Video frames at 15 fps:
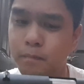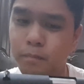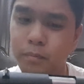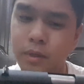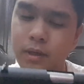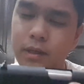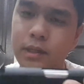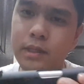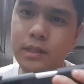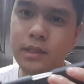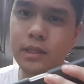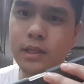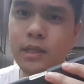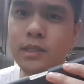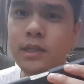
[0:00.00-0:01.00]
Because
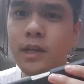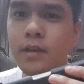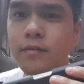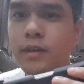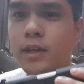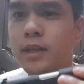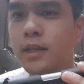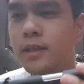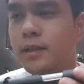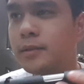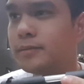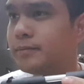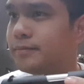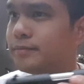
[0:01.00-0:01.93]
it doesn't have any